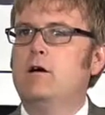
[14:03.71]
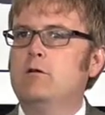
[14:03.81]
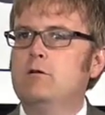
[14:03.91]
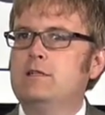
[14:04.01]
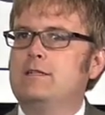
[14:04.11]

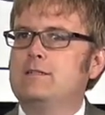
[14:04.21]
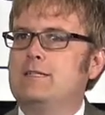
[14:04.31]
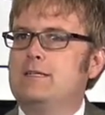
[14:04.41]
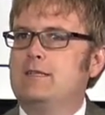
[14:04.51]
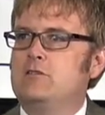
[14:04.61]
only to
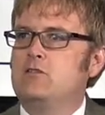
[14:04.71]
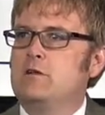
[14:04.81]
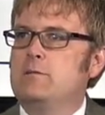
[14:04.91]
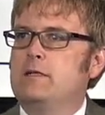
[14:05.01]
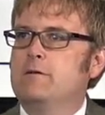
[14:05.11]
seek the
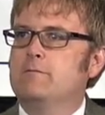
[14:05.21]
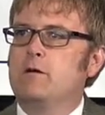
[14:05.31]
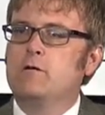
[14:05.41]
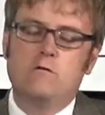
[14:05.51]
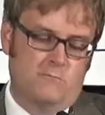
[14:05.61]
enjoyment of
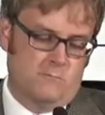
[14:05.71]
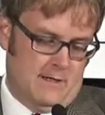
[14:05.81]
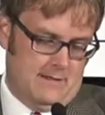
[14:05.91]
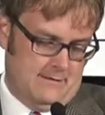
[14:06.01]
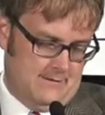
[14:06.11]
our own
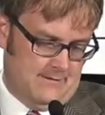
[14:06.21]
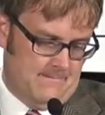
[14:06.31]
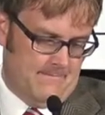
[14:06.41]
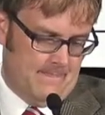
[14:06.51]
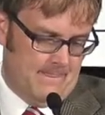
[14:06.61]
rights.
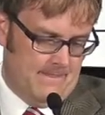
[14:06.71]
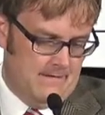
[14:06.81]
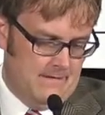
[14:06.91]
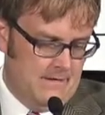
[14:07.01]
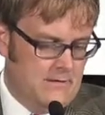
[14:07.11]

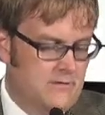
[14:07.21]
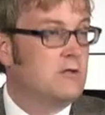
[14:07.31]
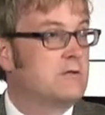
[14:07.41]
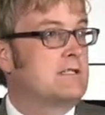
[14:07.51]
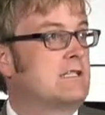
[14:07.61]

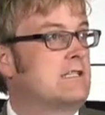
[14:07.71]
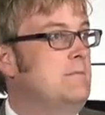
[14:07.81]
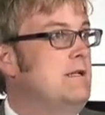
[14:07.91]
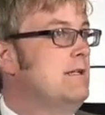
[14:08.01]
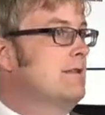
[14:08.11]
Joseph
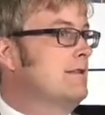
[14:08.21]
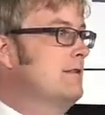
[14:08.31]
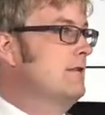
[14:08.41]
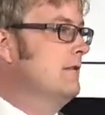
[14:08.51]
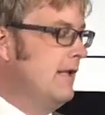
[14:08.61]

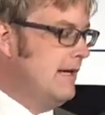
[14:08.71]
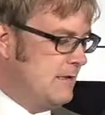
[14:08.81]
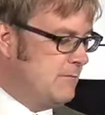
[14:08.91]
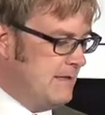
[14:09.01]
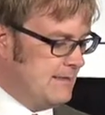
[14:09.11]
Smith
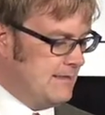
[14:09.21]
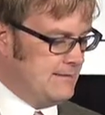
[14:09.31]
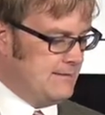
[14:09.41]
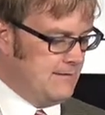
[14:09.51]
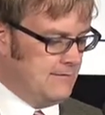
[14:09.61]
likewise
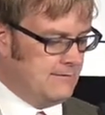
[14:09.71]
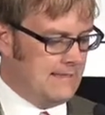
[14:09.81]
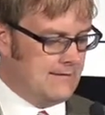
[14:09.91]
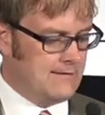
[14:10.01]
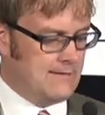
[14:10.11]
considered
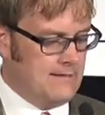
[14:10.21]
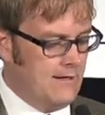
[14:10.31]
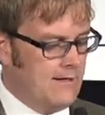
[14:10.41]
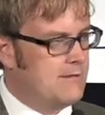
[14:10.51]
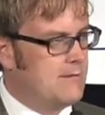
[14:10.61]
that a
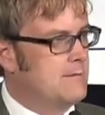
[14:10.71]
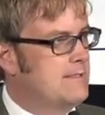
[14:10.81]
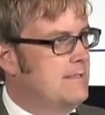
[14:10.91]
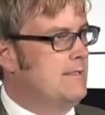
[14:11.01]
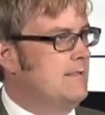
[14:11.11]

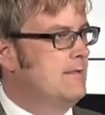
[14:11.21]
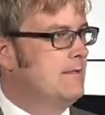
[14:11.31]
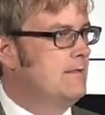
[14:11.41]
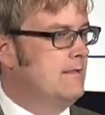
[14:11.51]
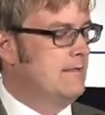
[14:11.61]
theocracy
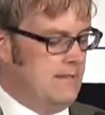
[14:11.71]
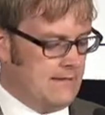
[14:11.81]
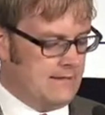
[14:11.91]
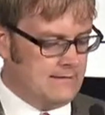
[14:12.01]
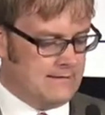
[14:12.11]

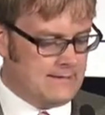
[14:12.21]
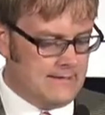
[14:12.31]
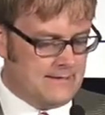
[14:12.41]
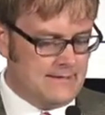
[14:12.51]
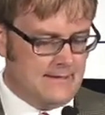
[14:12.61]

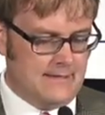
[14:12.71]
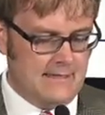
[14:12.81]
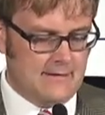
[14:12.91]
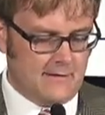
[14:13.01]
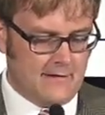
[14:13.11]
consisted
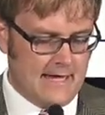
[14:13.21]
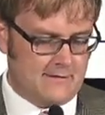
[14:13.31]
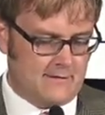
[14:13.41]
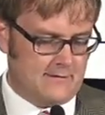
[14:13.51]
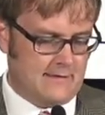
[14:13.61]
in our
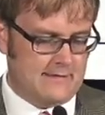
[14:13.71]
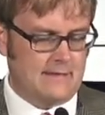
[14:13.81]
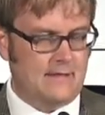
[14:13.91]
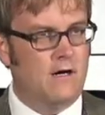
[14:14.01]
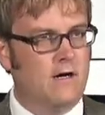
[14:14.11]

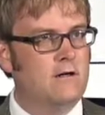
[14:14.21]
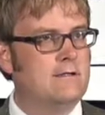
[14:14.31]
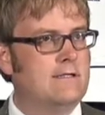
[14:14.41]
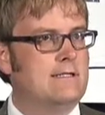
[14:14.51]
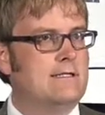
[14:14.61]
exercising all
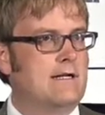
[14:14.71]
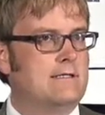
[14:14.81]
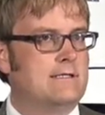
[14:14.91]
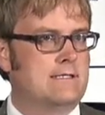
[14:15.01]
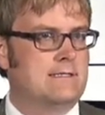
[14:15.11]
the
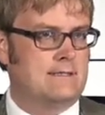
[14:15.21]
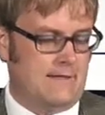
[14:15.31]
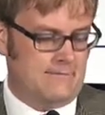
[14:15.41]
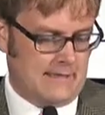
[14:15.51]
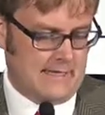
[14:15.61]
intelligence
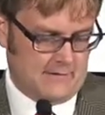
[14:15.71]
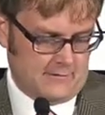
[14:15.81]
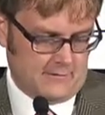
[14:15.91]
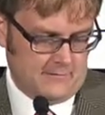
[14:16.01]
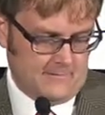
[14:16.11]
of the
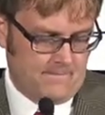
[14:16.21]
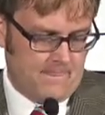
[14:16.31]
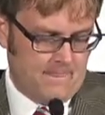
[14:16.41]
council